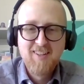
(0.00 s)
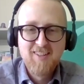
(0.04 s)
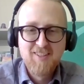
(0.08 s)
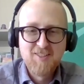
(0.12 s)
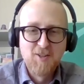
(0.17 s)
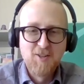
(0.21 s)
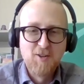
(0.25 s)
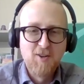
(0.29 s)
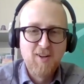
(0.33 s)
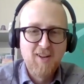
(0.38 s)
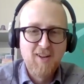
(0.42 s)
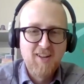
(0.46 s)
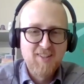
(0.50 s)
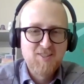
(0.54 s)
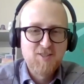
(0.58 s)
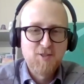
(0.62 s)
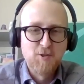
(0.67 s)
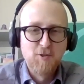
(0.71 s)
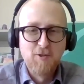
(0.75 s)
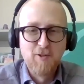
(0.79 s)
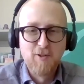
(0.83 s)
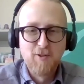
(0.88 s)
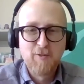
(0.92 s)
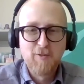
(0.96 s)
So I
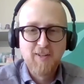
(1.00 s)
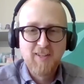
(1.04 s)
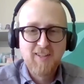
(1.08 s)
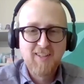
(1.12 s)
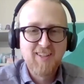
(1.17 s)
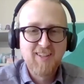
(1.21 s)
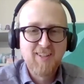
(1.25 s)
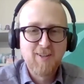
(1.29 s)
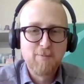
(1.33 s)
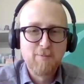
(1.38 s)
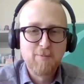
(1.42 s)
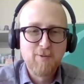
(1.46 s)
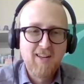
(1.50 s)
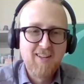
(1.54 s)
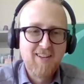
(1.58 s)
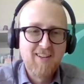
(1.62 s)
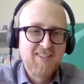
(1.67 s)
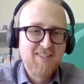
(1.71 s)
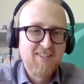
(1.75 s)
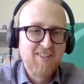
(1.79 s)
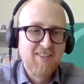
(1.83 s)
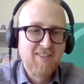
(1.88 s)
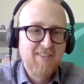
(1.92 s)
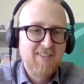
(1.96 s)
stole their thinking and applied
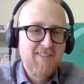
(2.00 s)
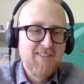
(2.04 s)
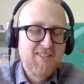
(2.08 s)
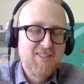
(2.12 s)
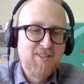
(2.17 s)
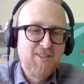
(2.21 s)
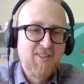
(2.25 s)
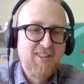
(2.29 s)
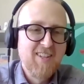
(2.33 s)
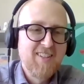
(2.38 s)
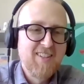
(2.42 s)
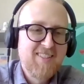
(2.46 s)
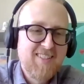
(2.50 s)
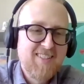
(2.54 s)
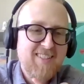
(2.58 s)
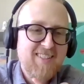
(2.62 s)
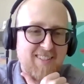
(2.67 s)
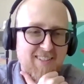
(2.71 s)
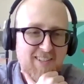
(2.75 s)
it to this.